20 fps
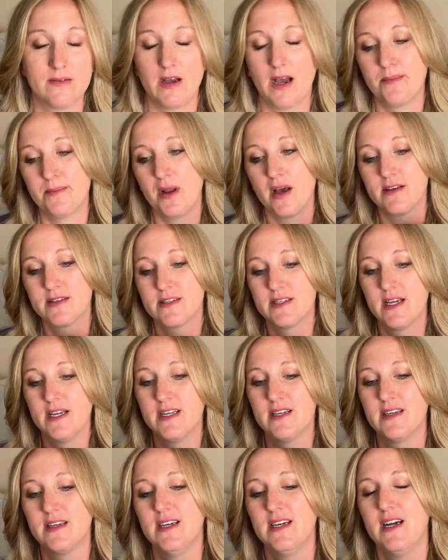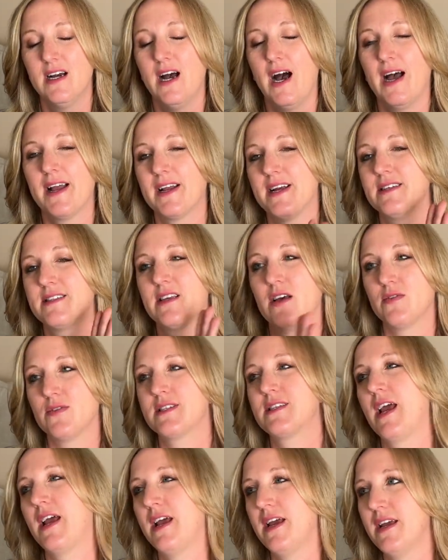I'm not saying, I guess I'll
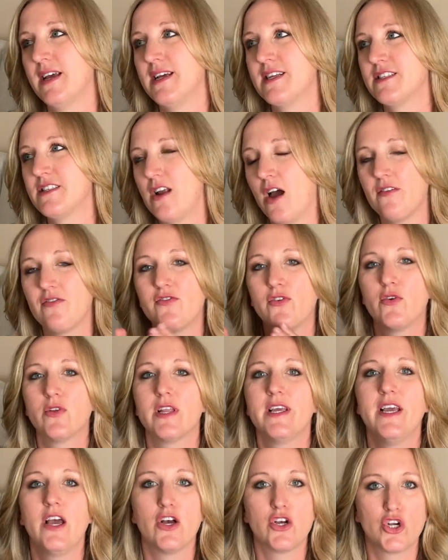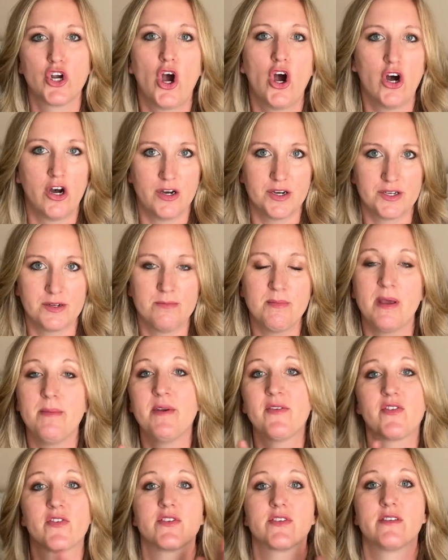say it's not fully a con.
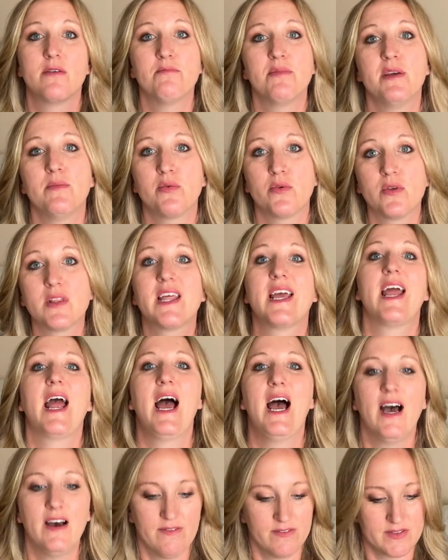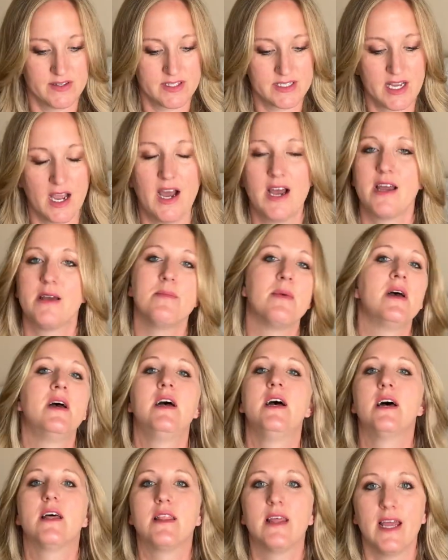Maybe for some people, they have the time,
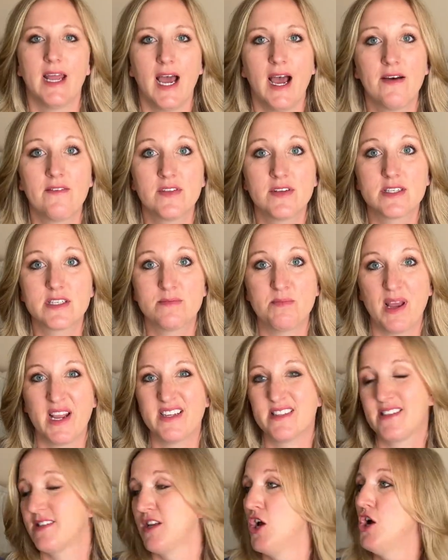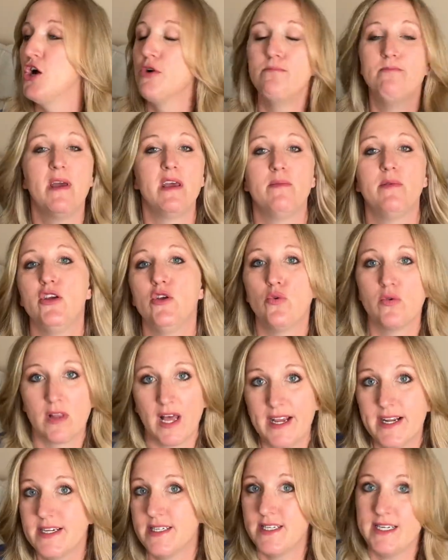they have the space. Maybe you
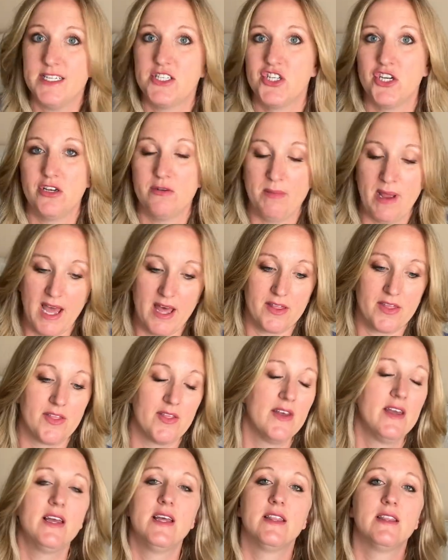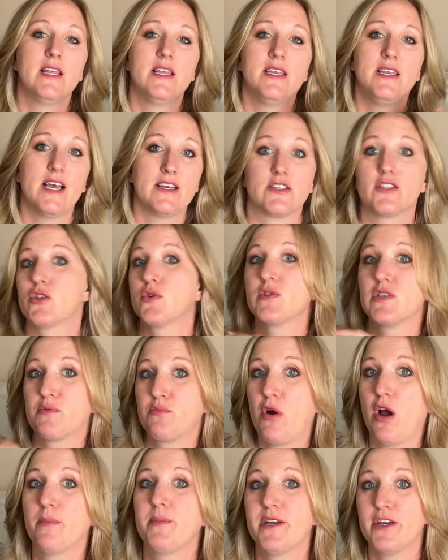like teaching math. Then yes, those are
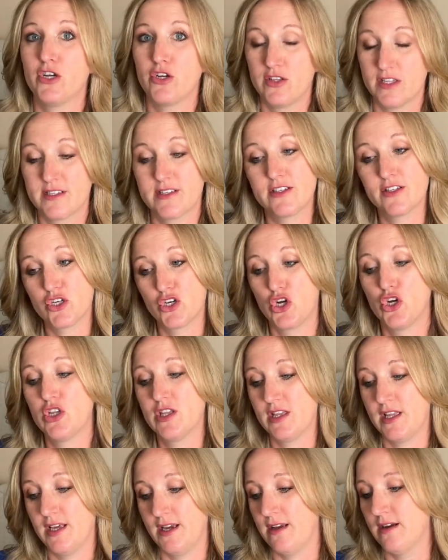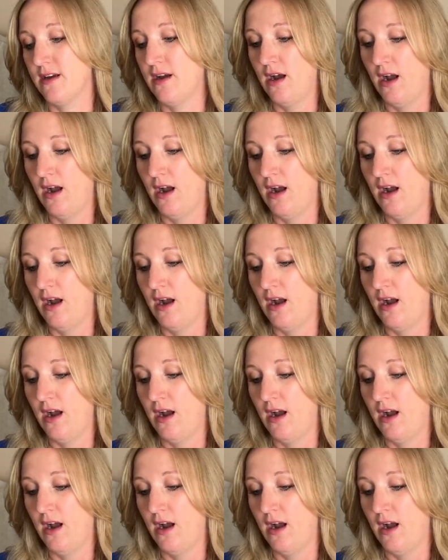probably, this is a good thing.